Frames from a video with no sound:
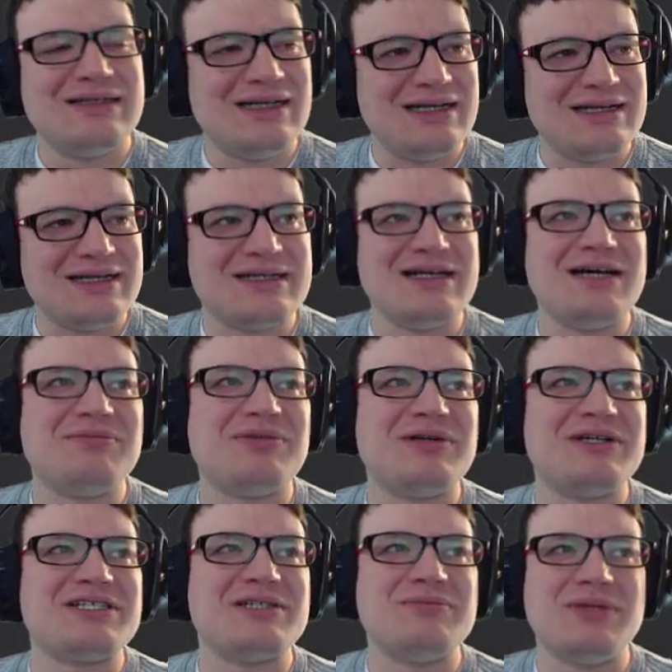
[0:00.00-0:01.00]
I did not
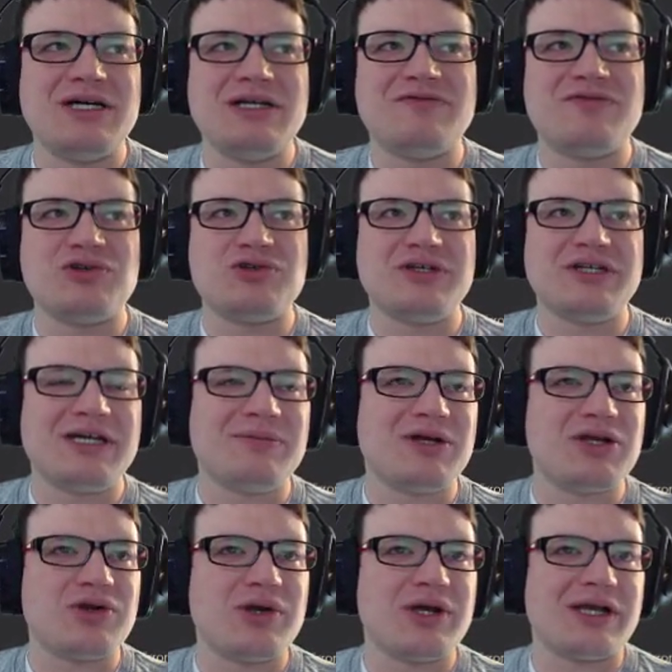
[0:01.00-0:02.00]
press the button for drinking
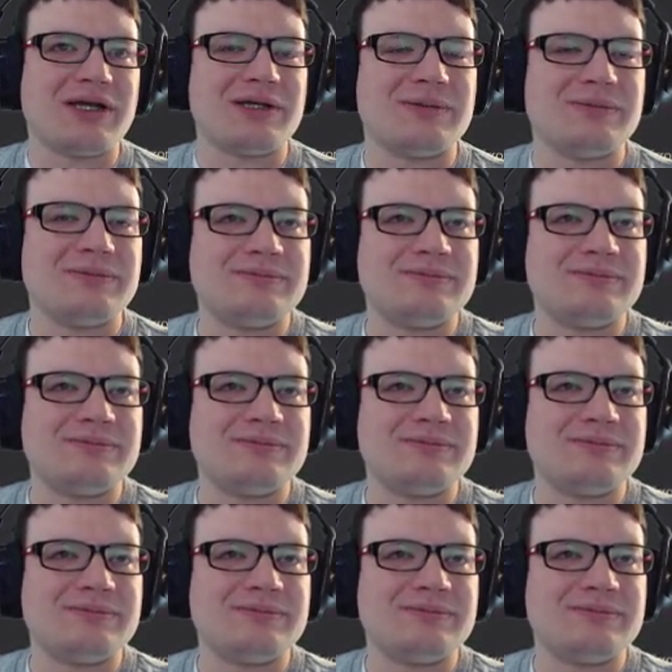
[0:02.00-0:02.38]
my drink.